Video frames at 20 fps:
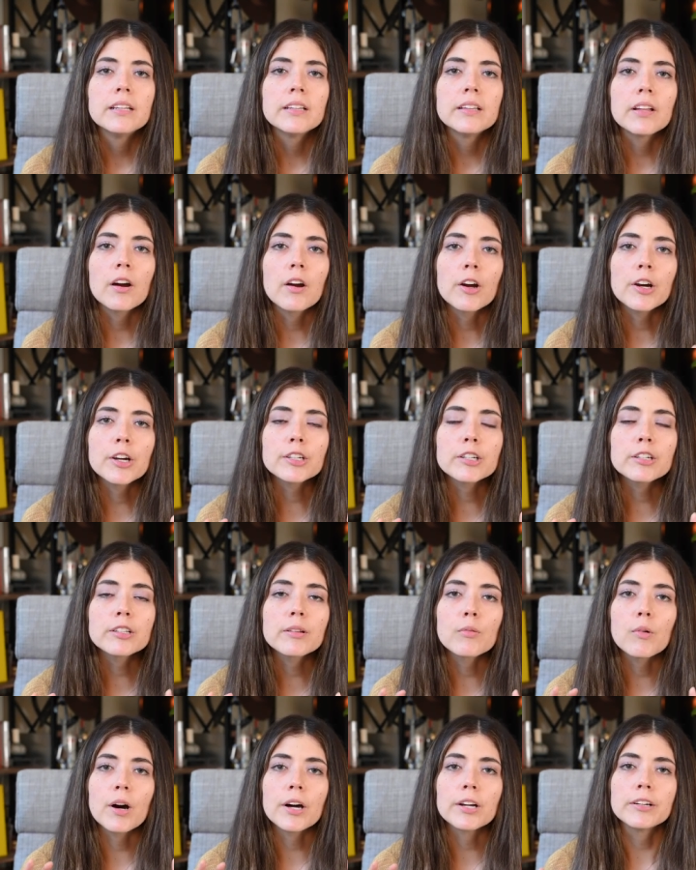the harder
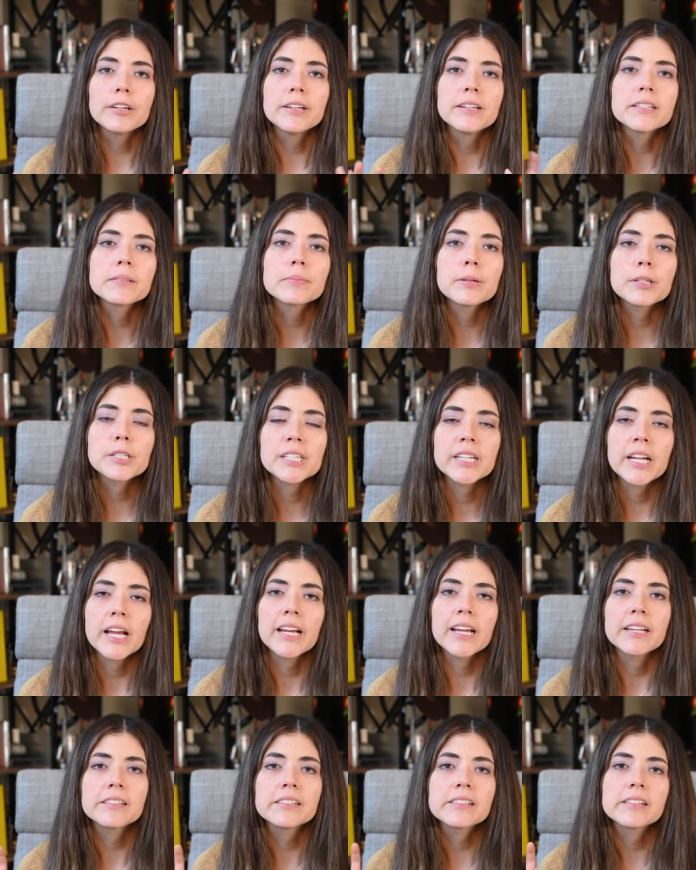the water is pushing
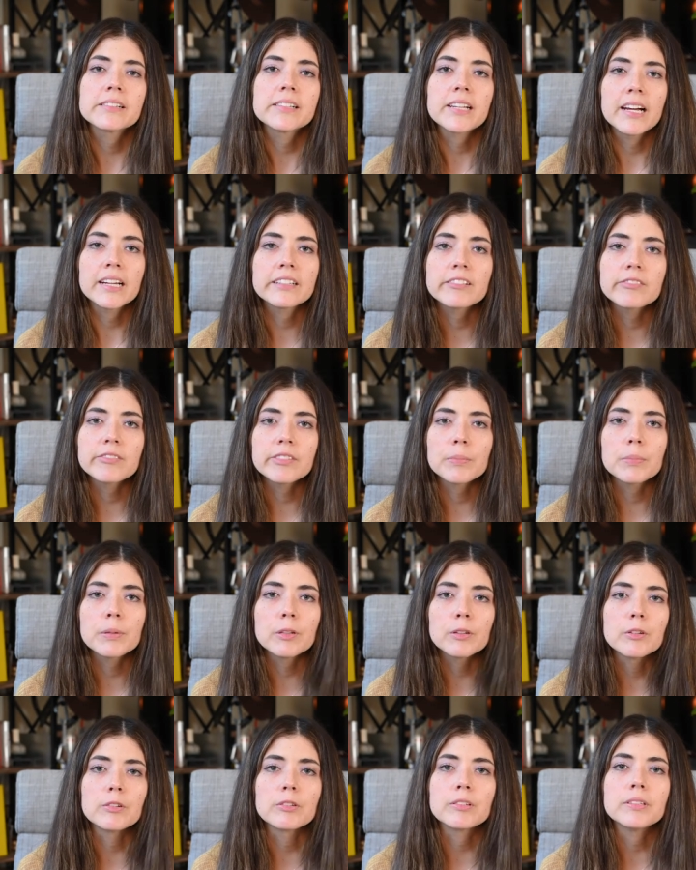against the sides of the
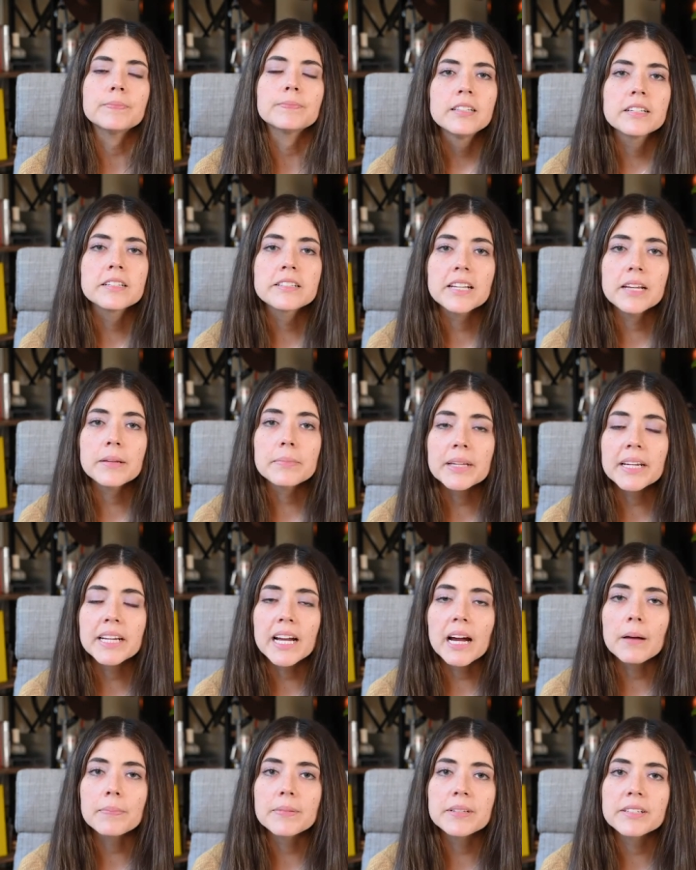balloon. The same thing
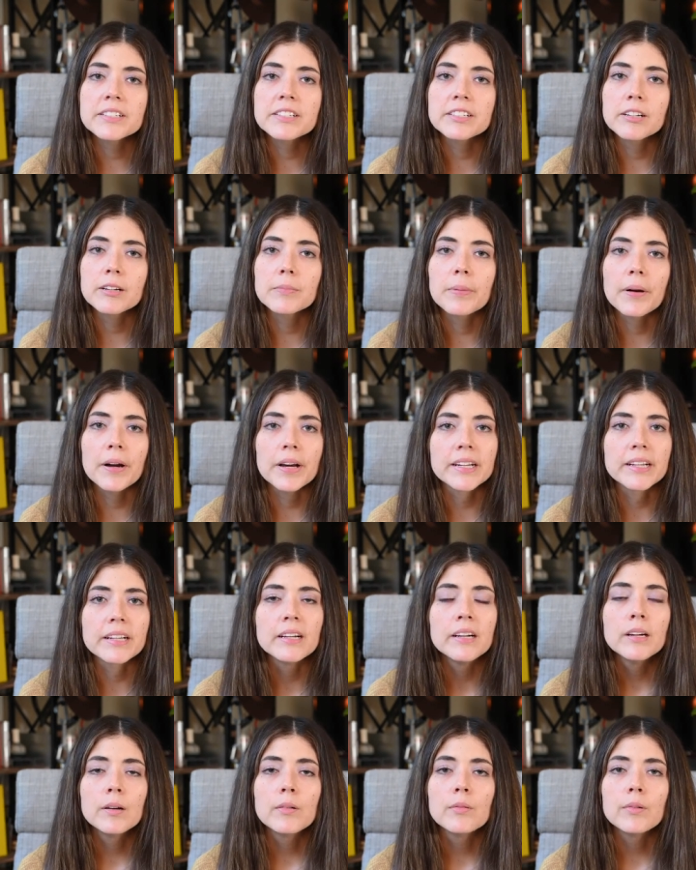happens to your body.
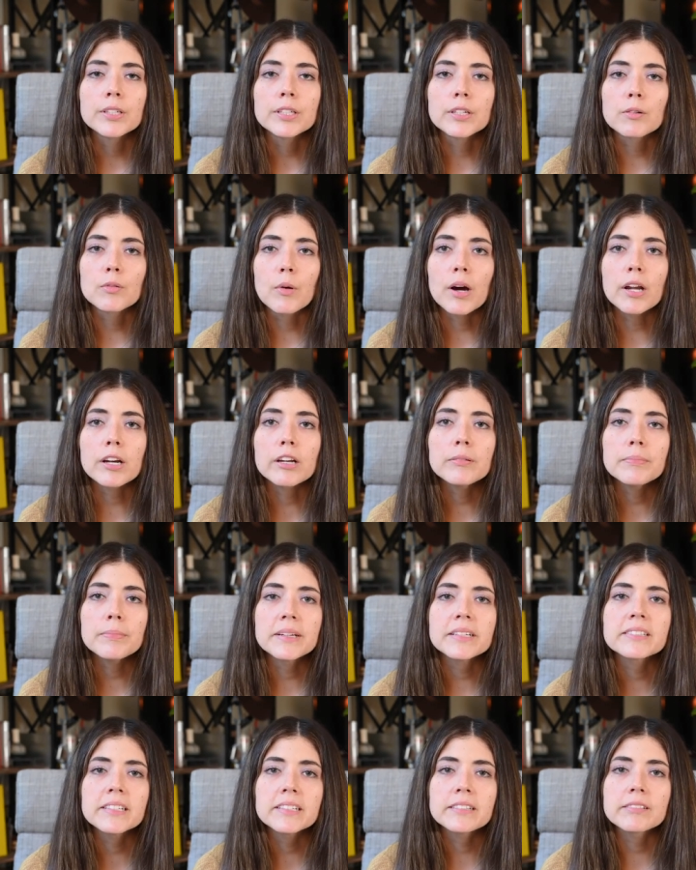When your water
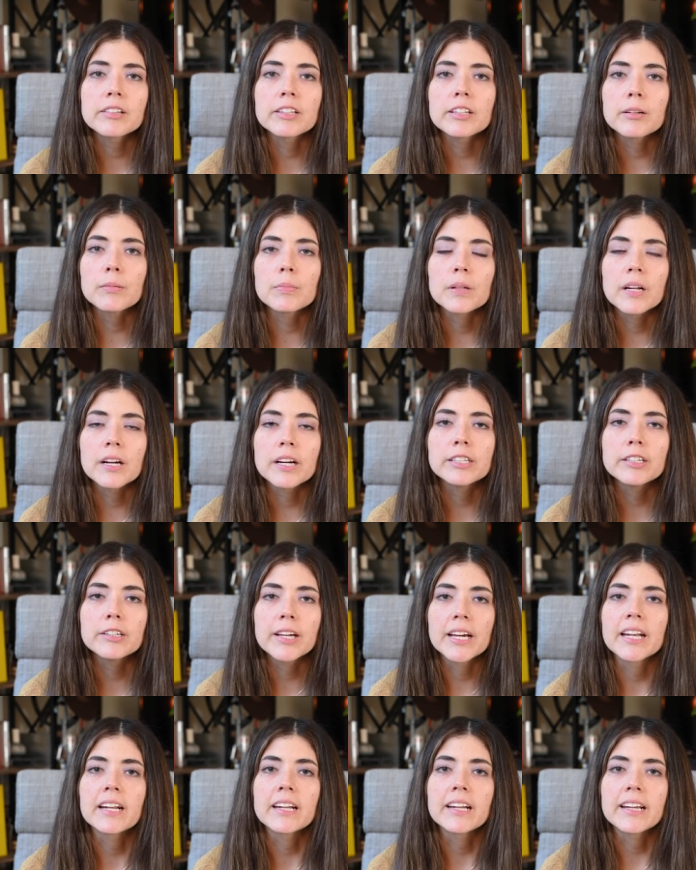mixes with your blood, you
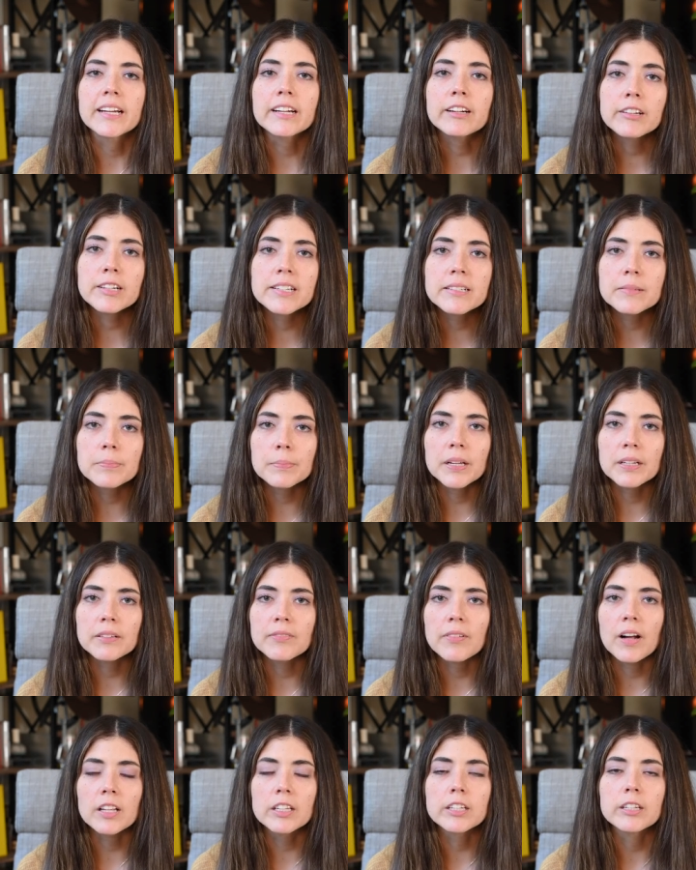get an increased blood
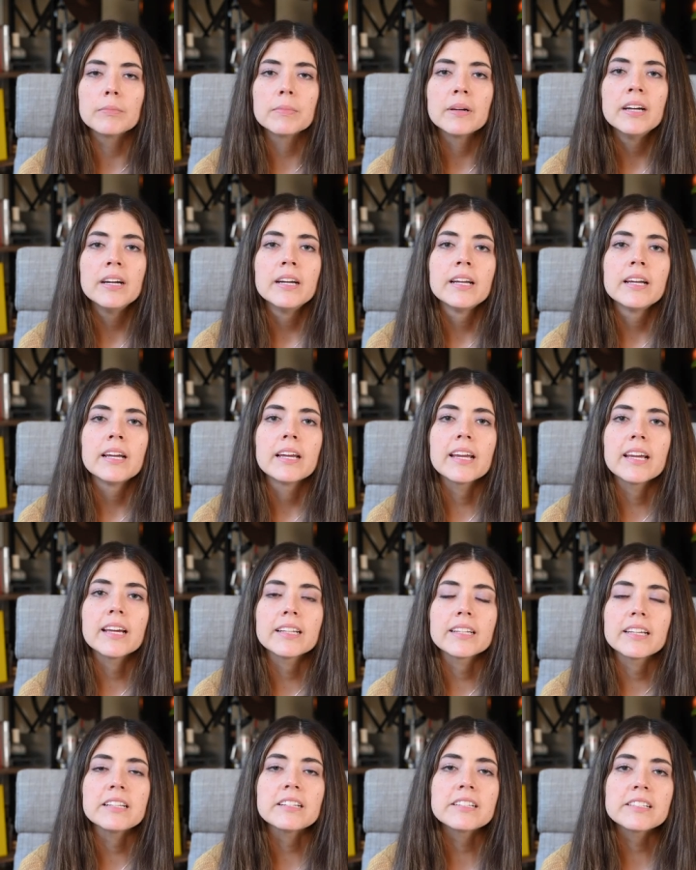volume.
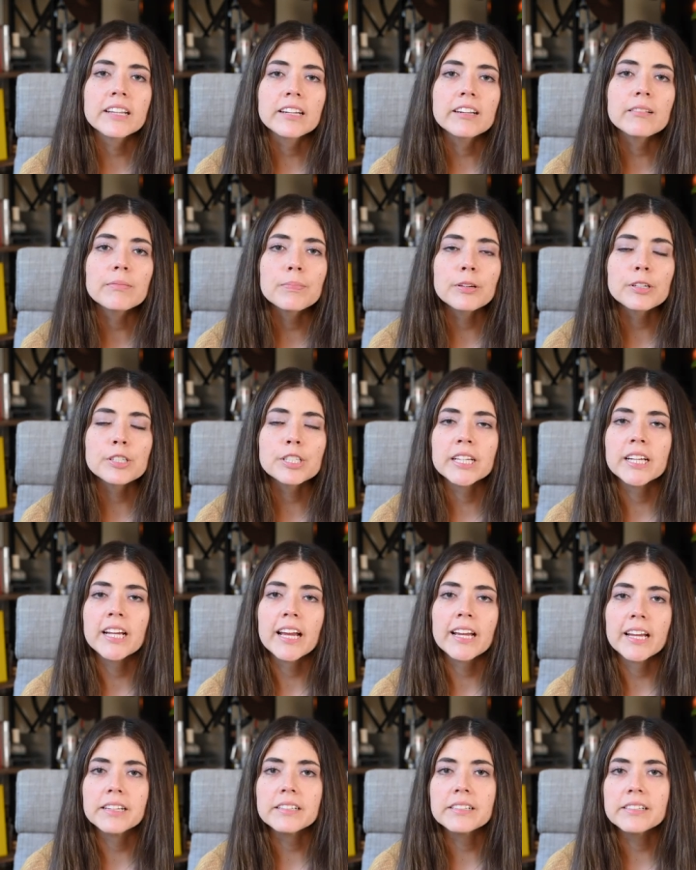And instead of pushing
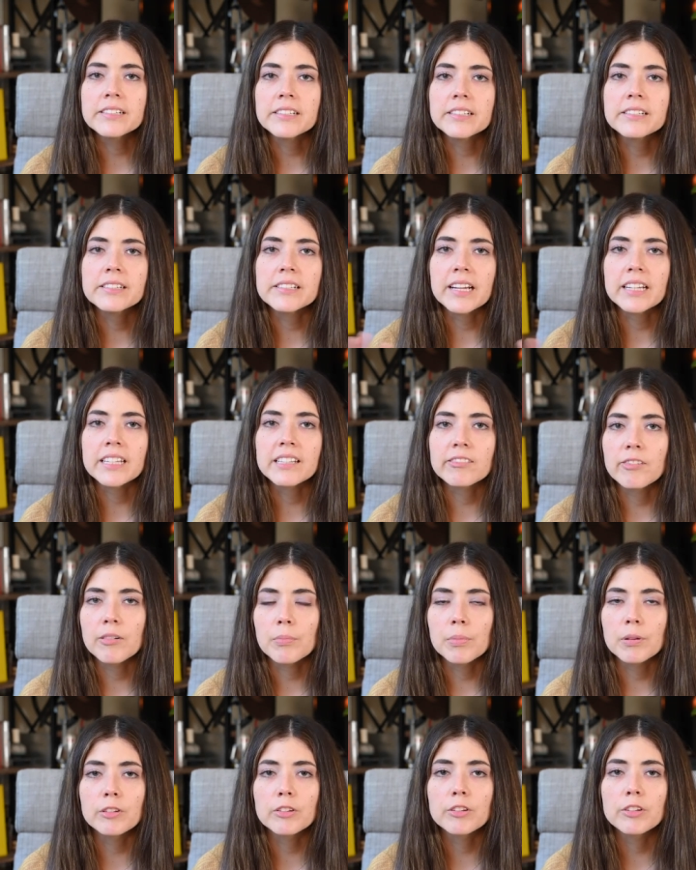against the sides of a
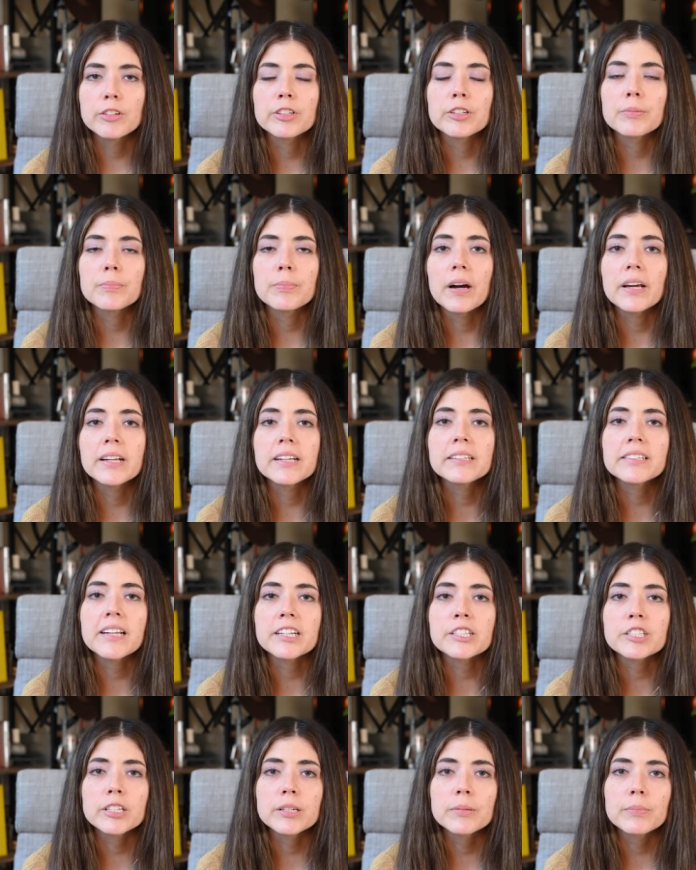balloon, your body's
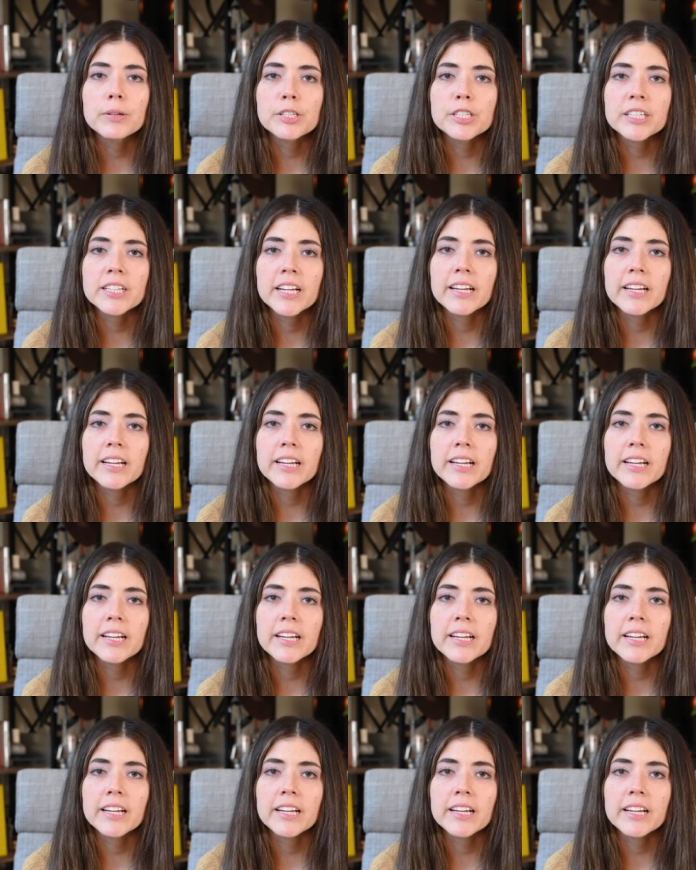actually pushing